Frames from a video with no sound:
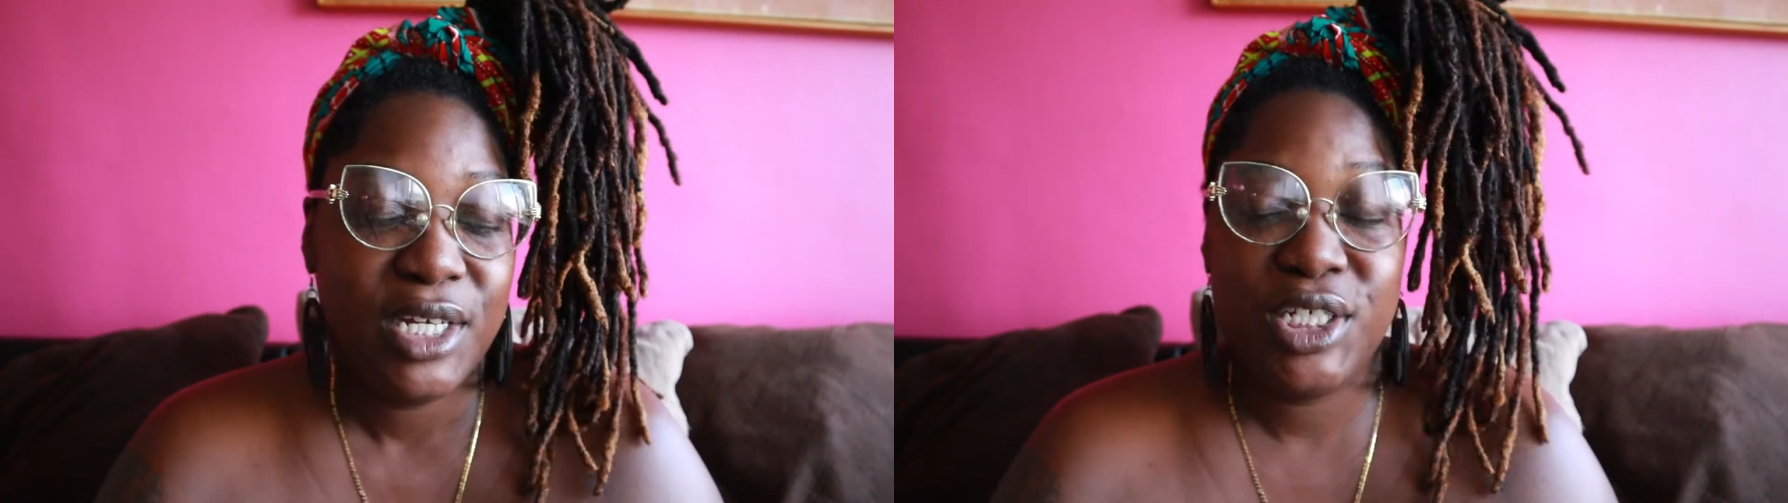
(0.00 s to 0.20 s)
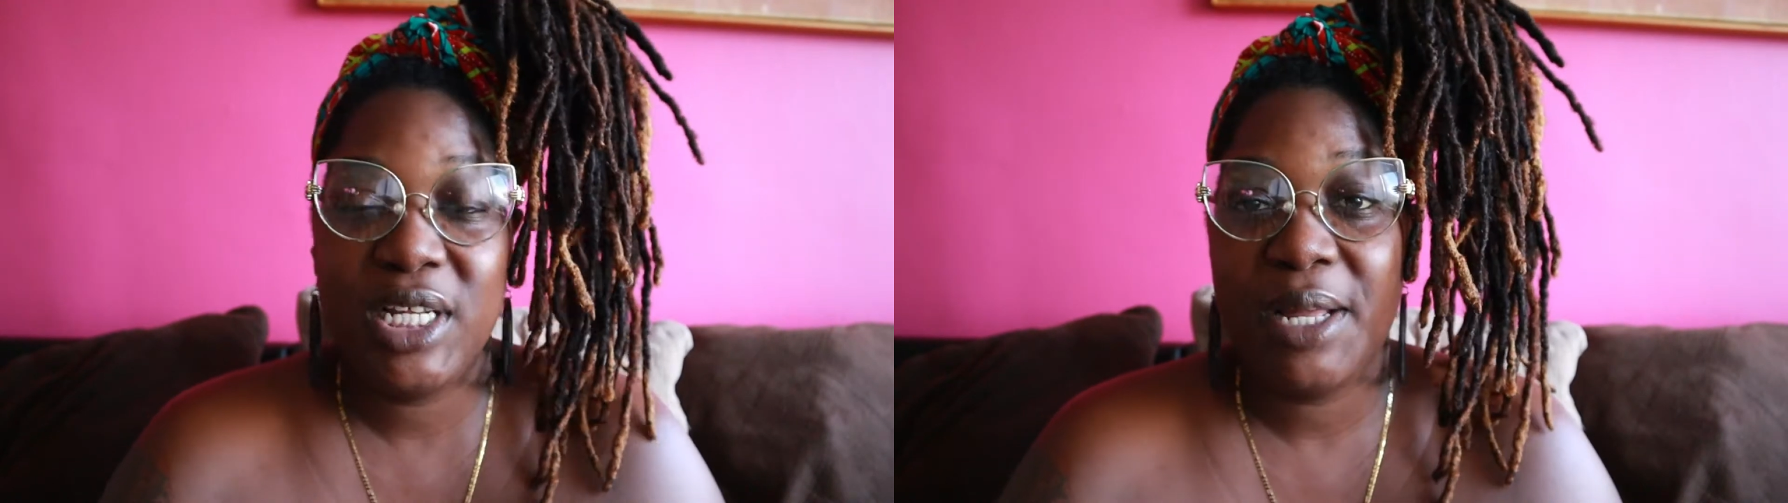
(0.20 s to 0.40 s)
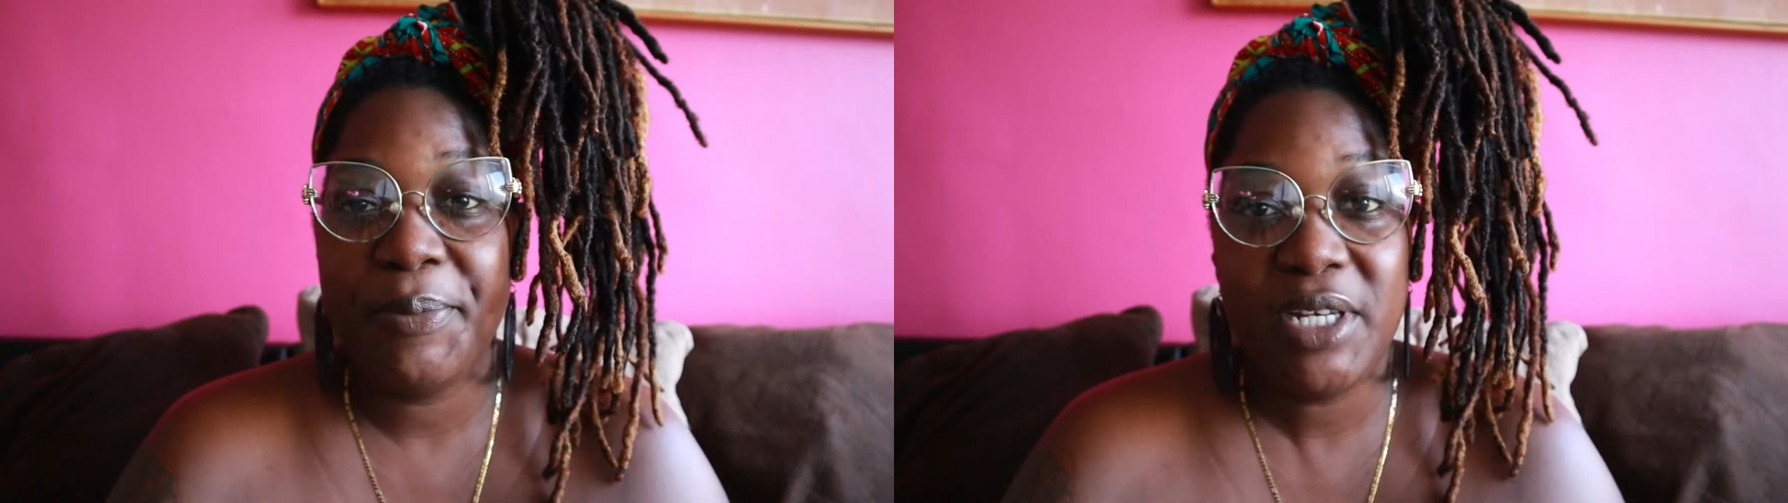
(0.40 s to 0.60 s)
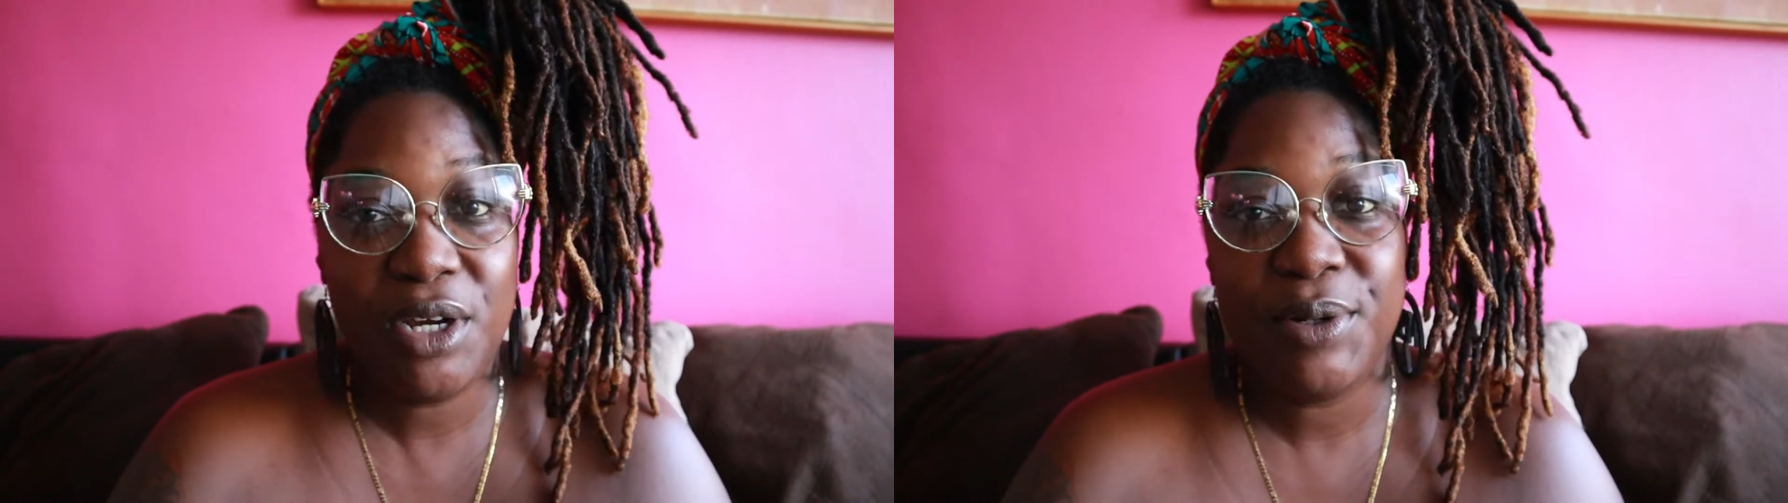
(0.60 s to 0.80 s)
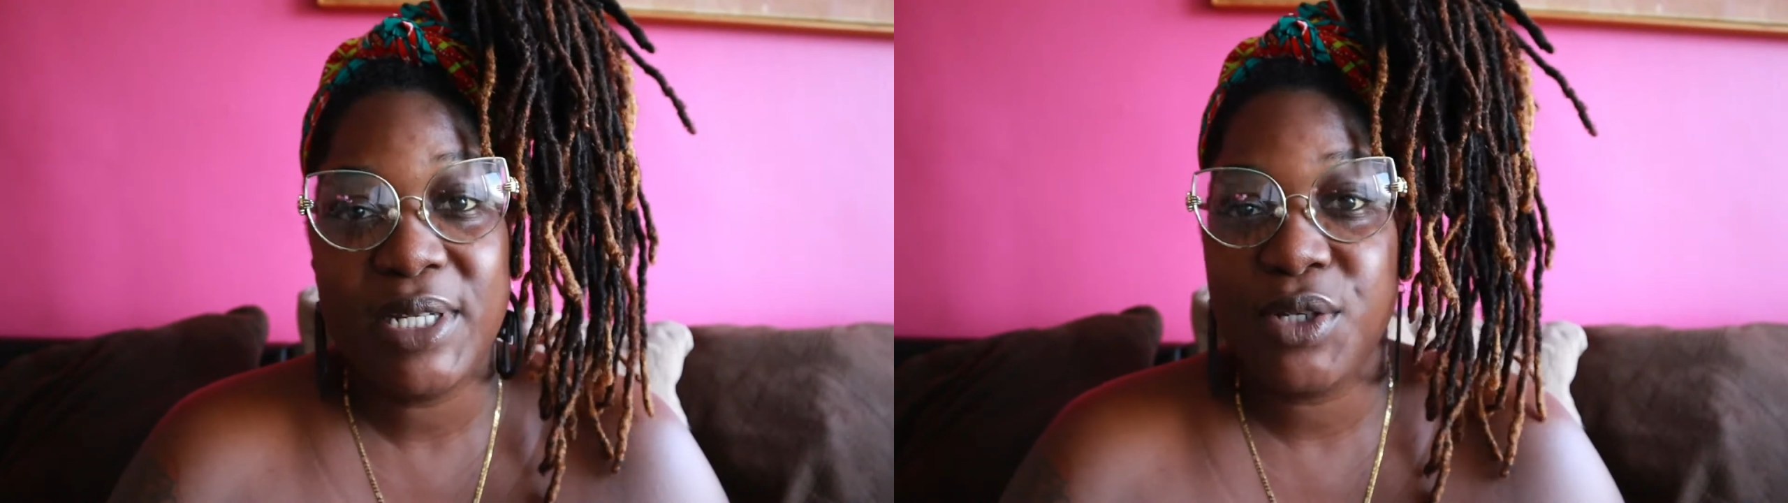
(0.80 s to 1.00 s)
she let me
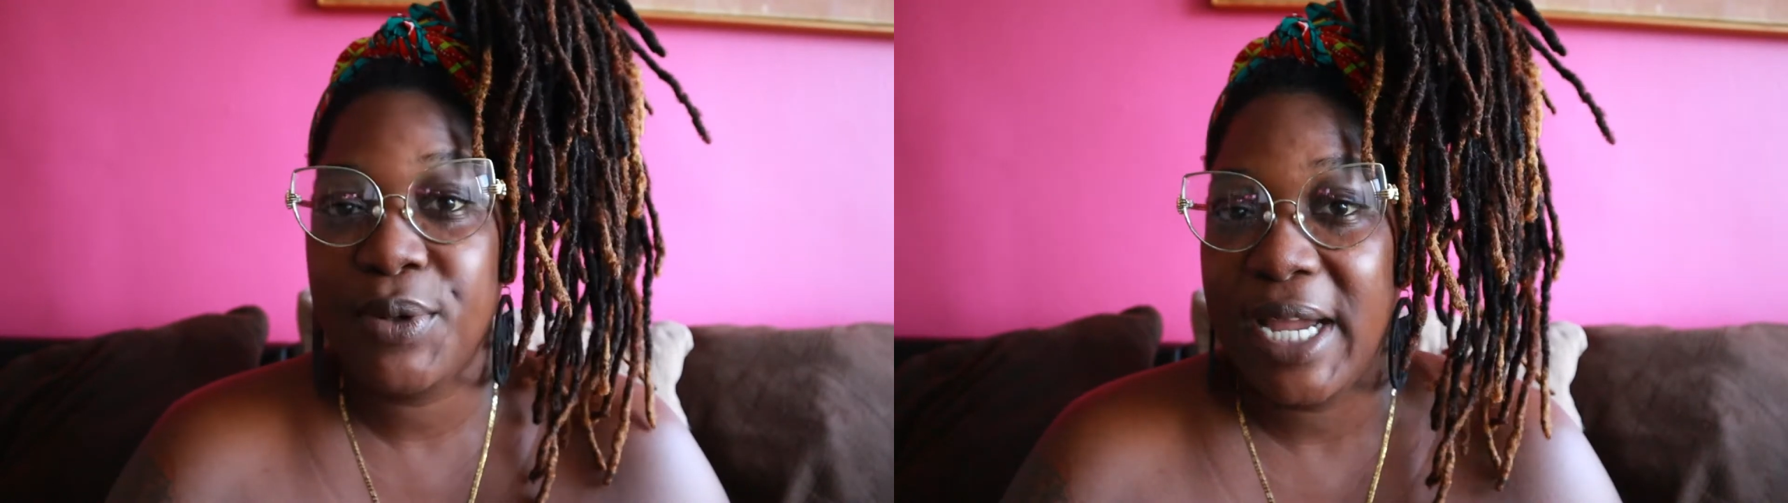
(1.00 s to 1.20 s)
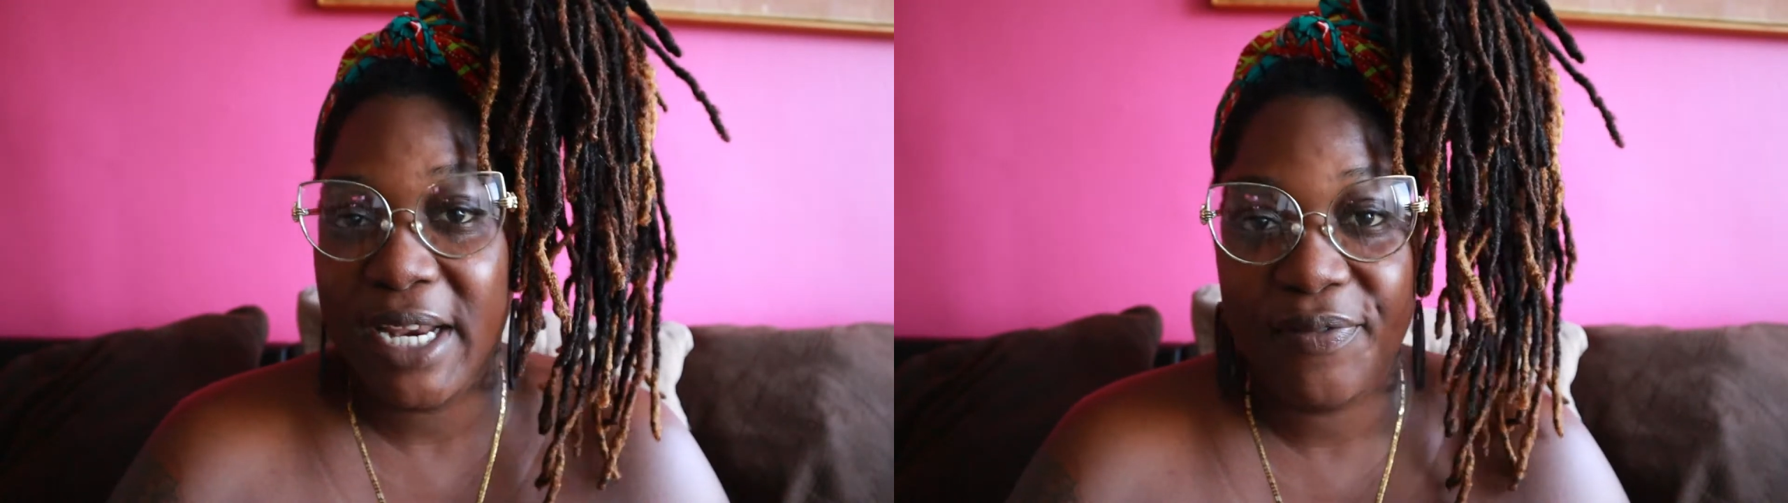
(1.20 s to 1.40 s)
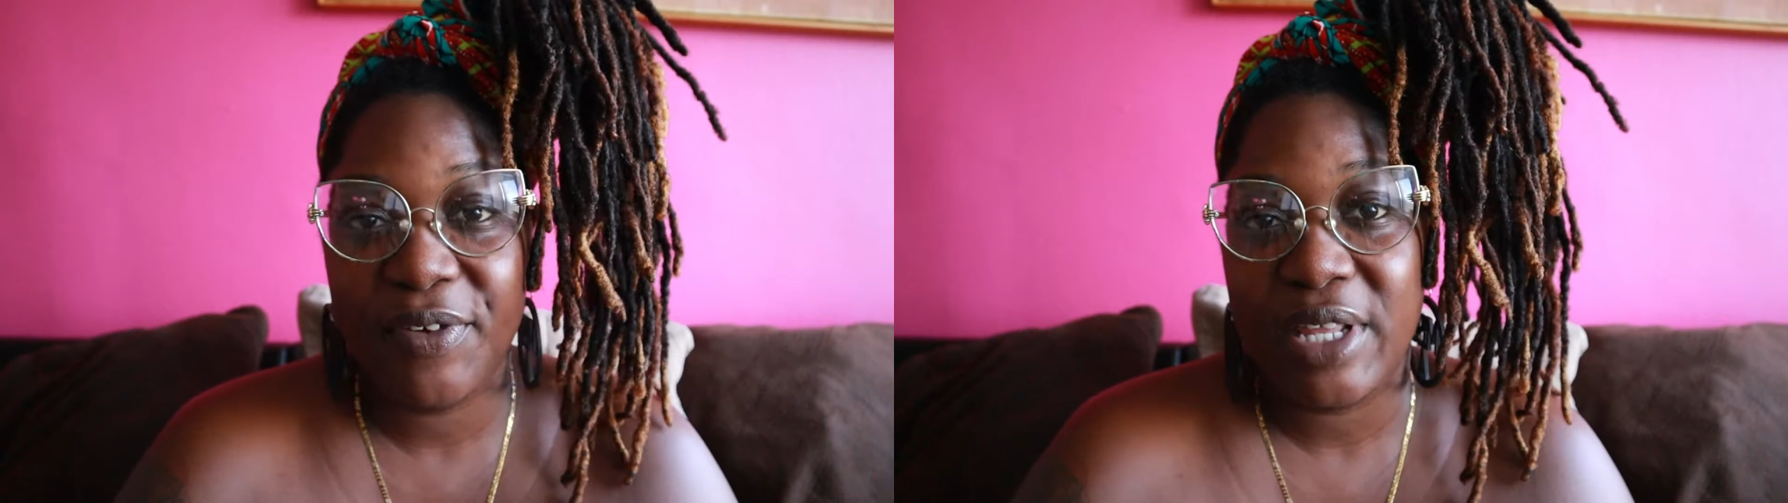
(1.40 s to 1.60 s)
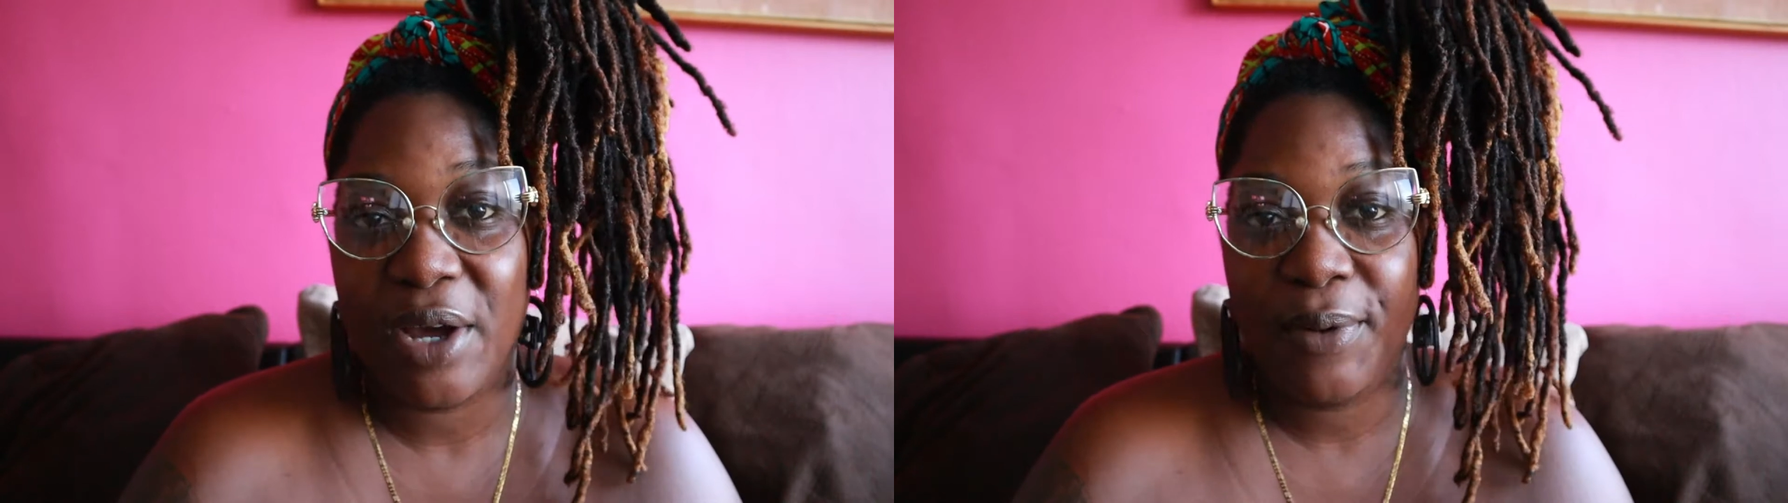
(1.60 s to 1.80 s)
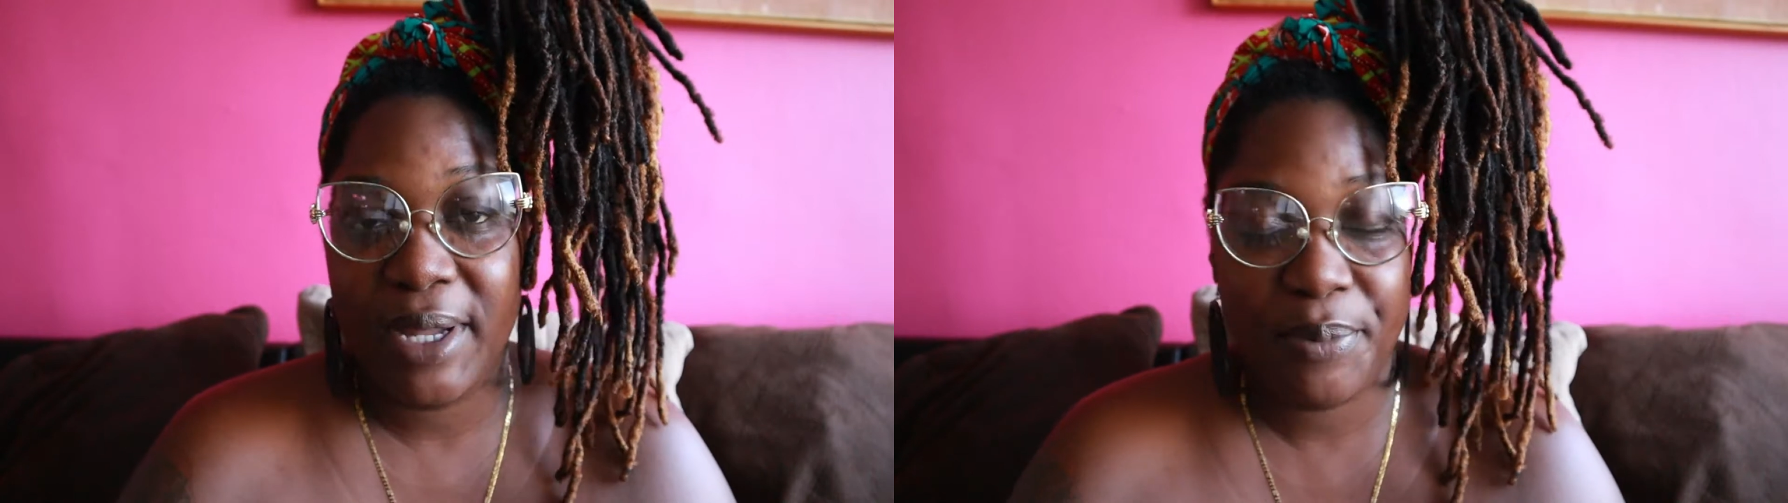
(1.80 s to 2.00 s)
know it's okay to feel that way,